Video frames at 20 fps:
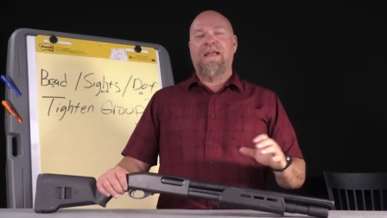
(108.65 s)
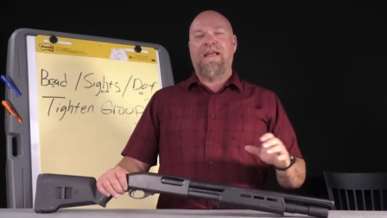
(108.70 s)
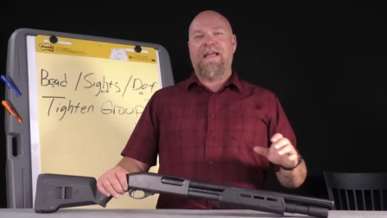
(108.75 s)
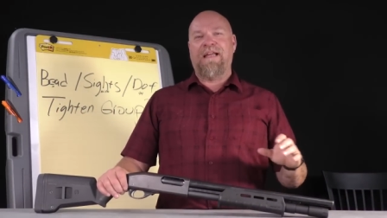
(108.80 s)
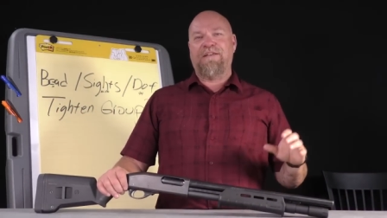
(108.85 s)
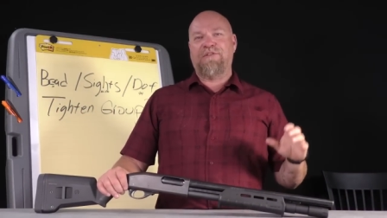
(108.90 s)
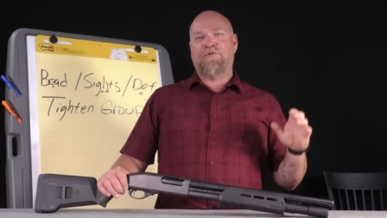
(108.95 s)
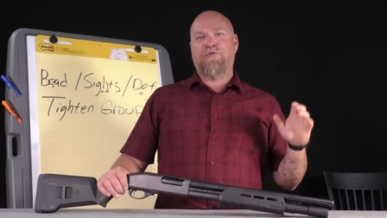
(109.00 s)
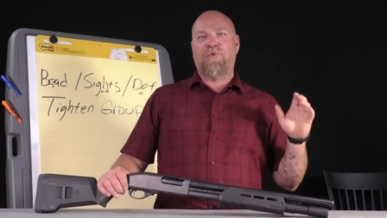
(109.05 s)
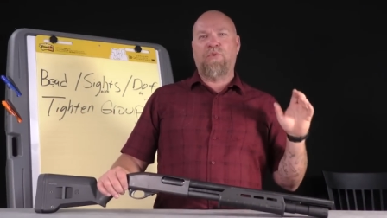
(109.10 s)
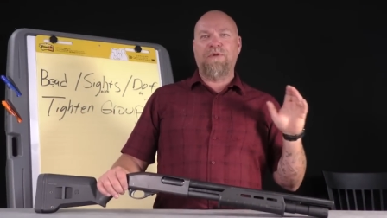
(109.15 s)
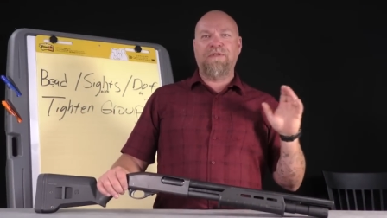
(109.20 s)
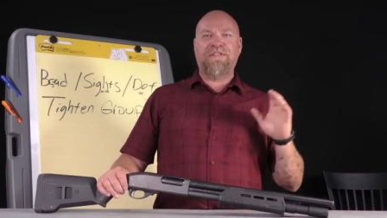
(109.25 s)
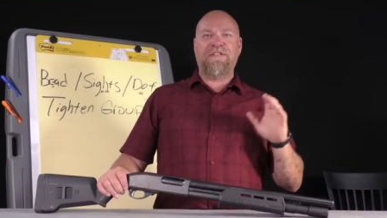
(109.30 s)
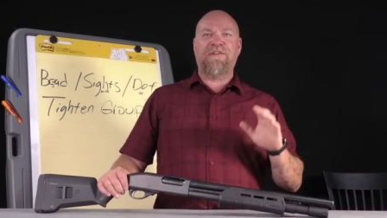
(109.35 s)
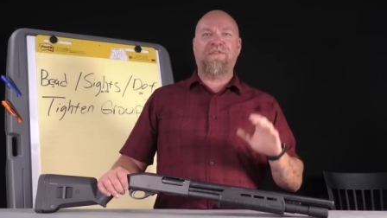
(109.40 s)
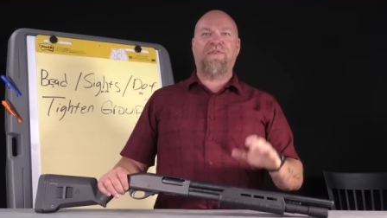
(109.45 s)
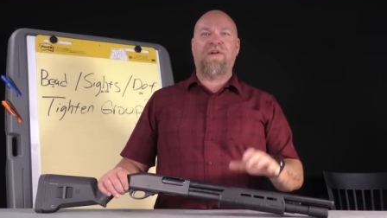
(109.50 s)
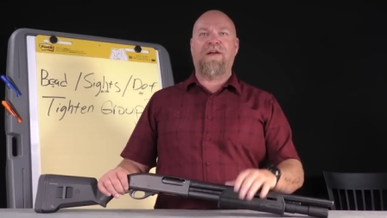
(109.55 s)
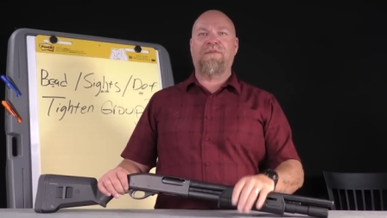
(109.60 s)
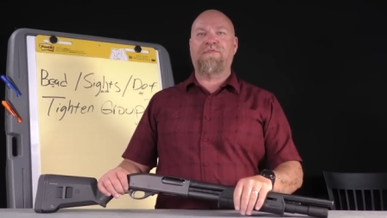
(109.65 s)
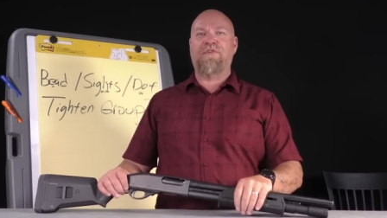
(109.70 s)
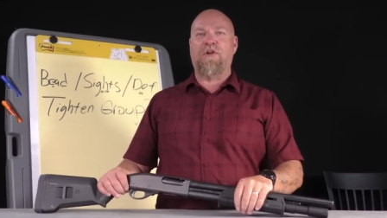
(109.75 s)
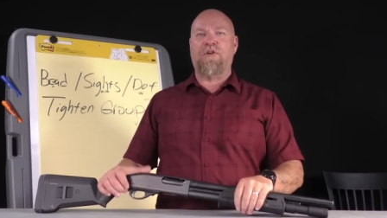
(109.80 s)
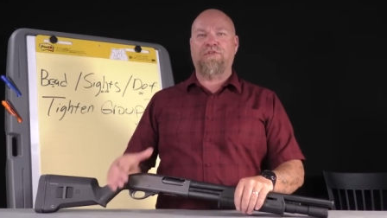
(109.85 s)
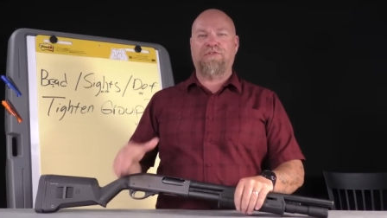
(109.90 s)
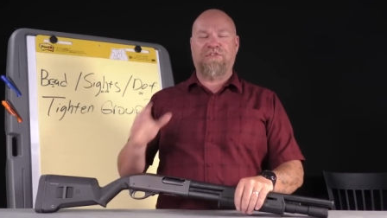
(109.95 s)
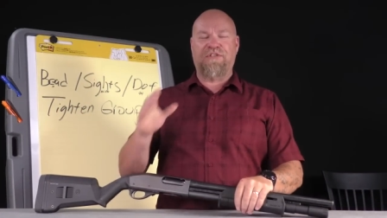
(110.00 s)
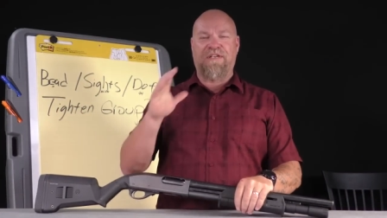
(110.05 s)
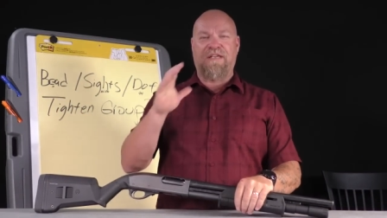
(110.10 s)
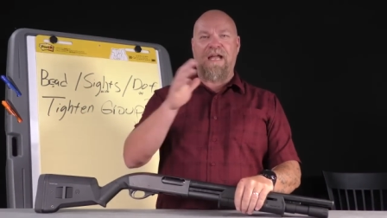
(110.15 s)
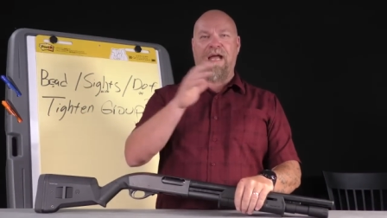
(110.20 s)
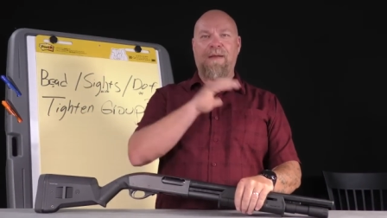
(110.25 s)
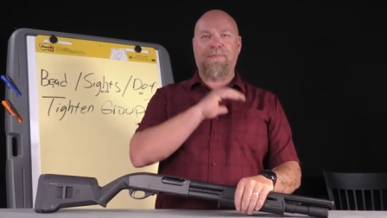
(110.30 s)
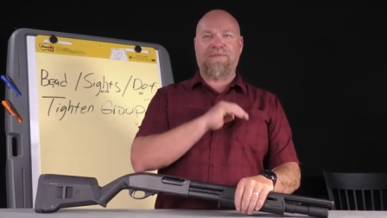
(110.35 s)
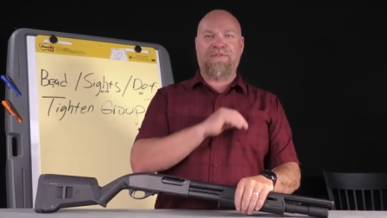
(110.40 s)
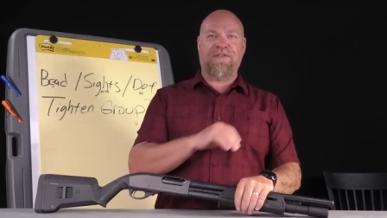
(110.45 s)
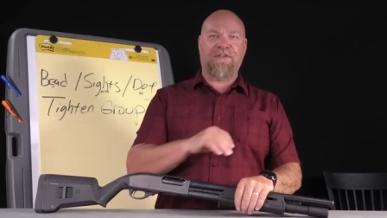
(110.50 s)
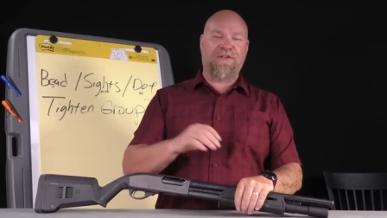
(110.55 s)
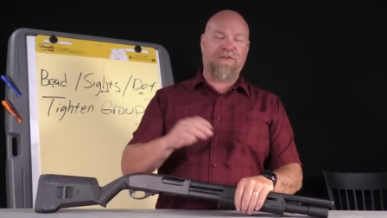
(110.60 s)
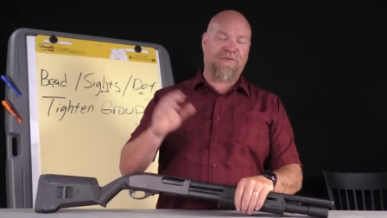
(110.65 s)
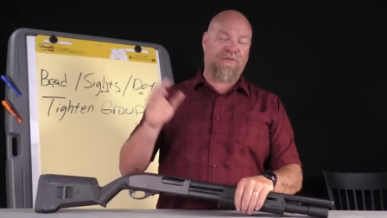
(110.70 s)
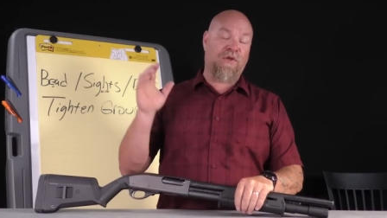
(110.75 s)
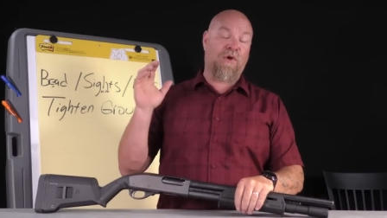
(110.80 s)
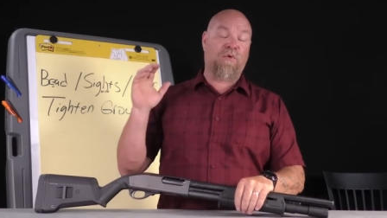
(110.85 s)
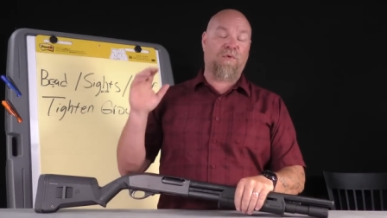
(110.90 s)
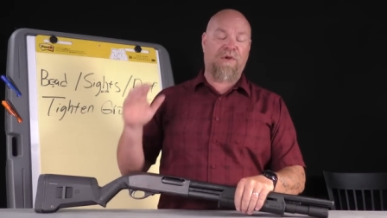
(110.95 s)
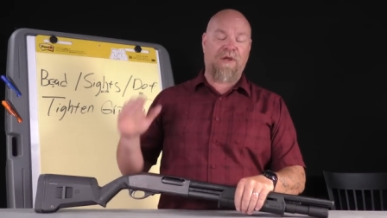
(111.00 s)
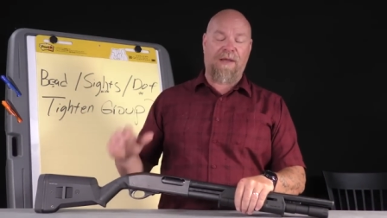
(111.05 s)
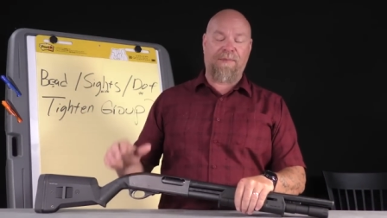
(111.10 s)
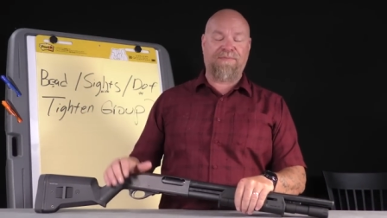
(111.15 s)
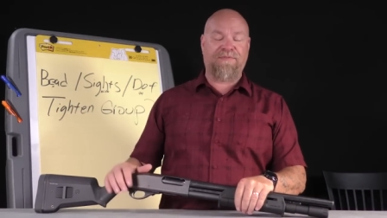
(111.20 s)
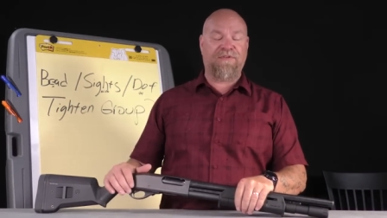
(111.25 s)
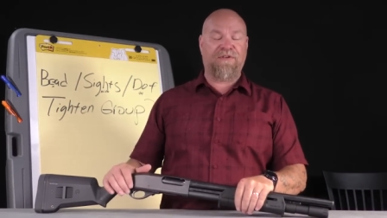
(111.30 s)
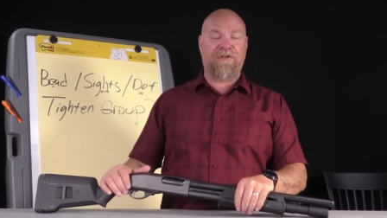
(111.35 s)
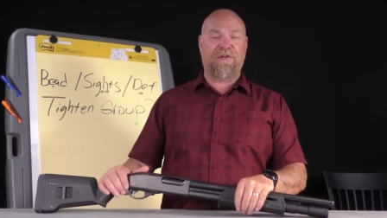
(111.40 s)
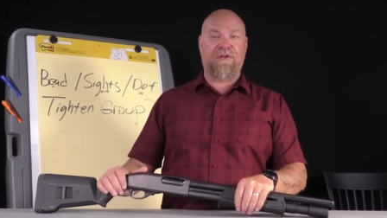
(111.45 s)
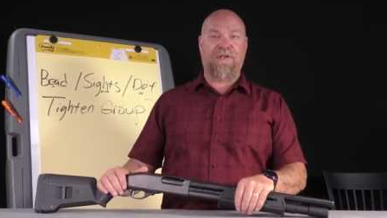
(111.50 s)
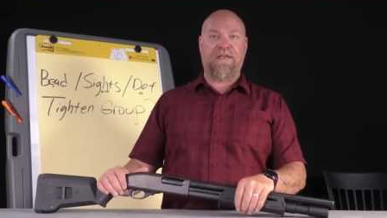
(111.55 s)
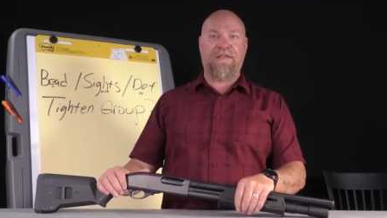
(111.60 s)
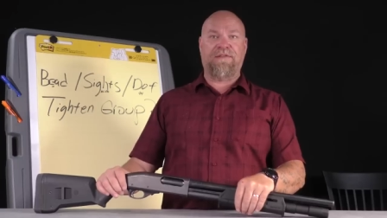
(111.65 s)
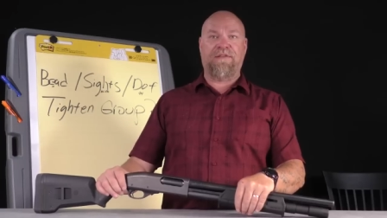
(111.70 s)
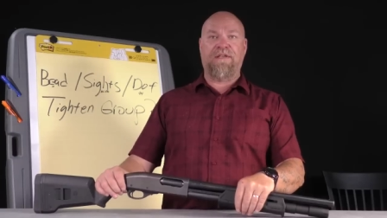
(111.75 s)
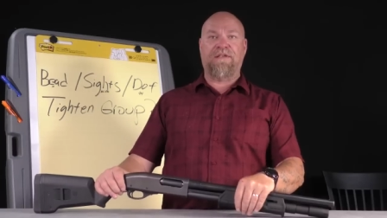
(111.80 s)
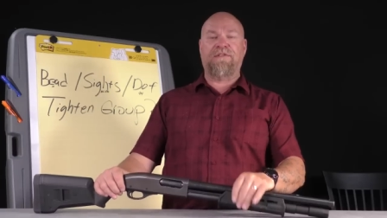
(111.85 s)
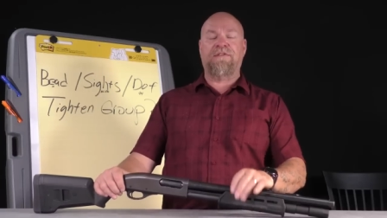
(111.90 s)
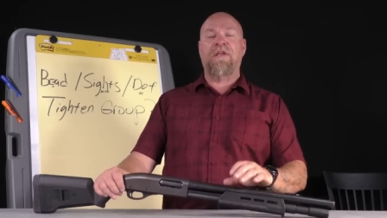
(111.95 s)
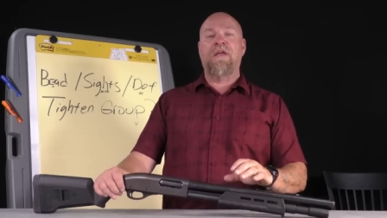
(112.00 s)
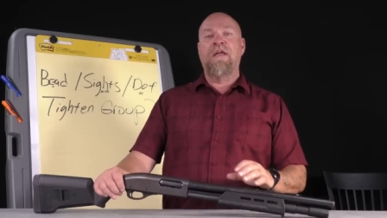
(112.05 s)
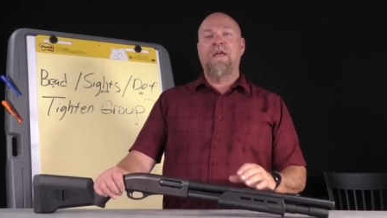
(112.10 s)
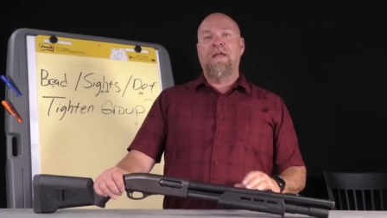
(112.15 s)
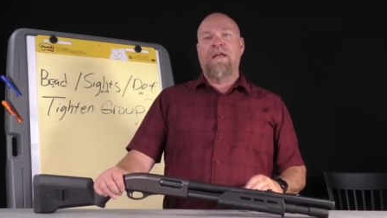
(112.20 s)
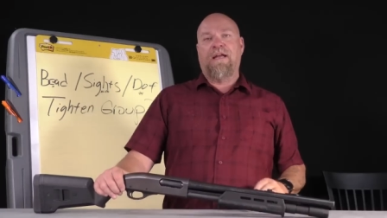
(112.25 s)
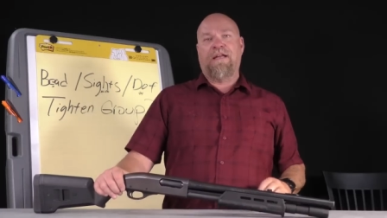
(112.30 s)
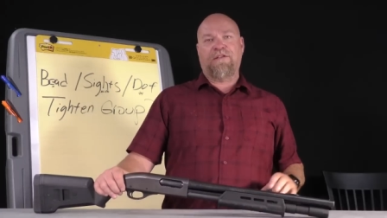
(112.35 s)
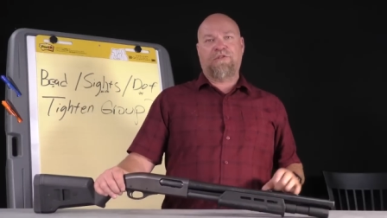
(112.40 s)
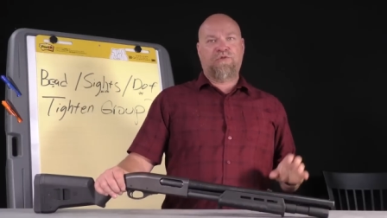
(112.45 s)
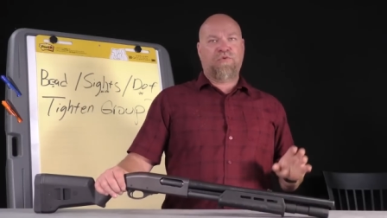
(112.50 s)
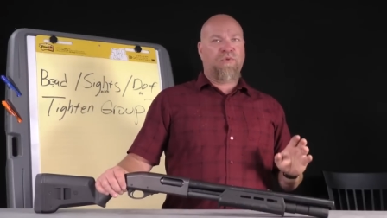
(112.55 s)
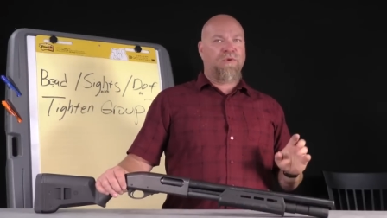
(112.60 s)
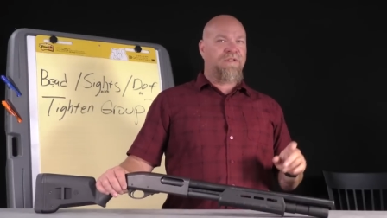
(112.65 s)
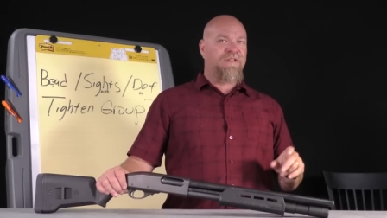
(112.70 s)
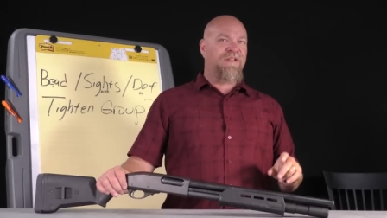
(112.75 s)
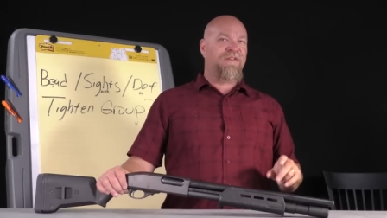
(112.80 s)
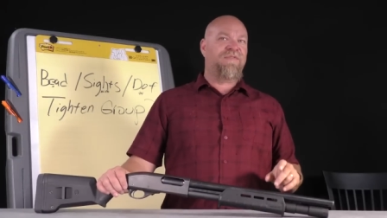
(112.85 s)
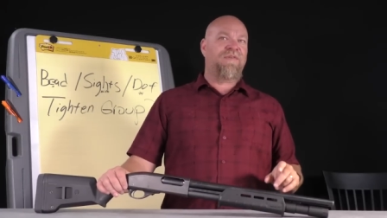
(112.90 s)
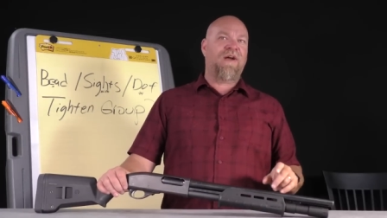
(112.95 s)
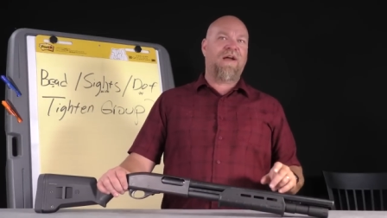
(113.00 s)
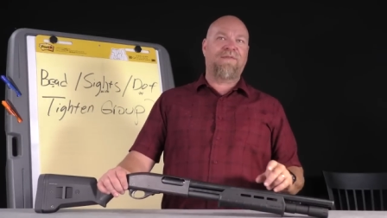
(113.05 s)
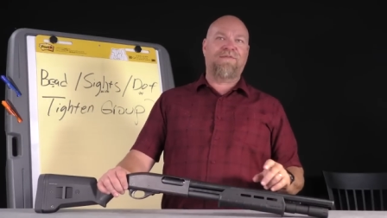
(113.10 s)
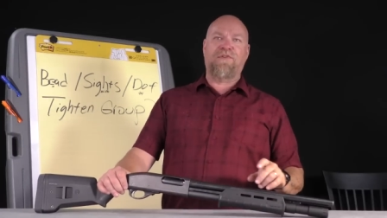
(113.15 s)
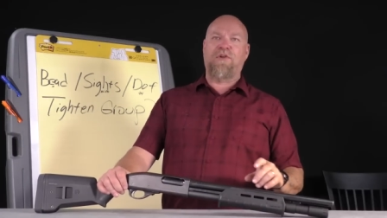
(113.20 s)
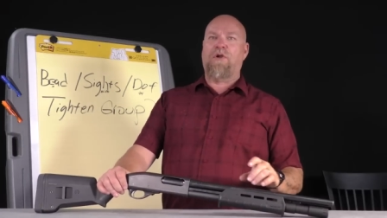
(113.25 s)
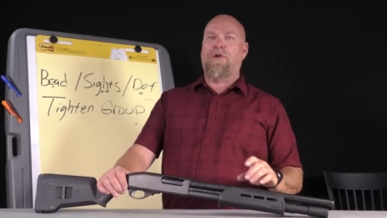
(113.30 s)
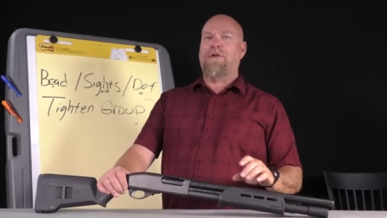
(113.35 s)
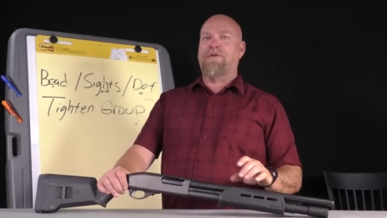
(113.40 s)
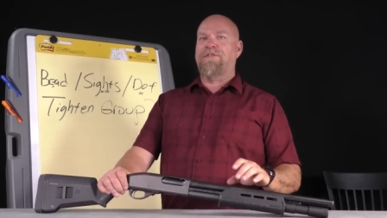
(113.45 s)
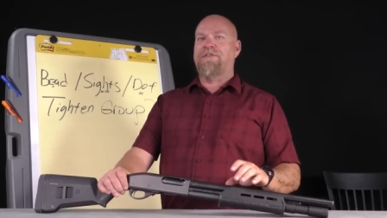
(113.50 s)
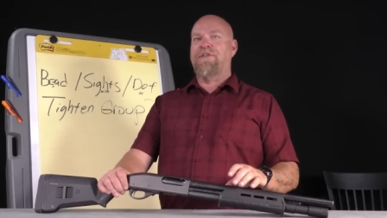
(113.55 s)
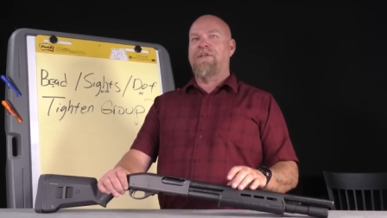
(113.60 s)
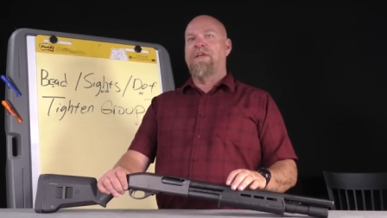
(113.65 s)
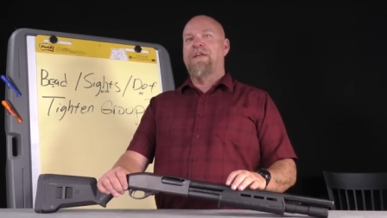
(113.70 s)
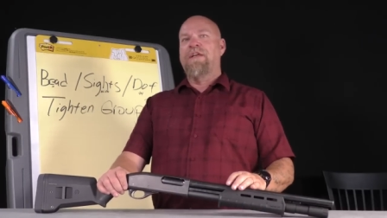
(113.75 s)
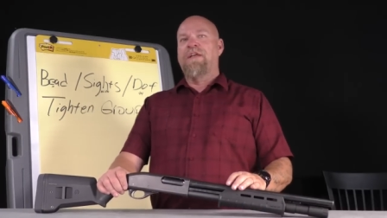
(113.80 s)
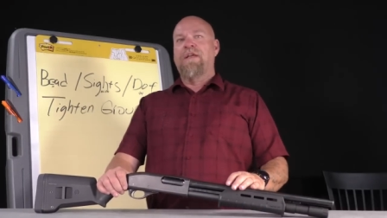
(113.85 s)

At 25 yards, the cops in here, the old cops in here get this. At 25 yards,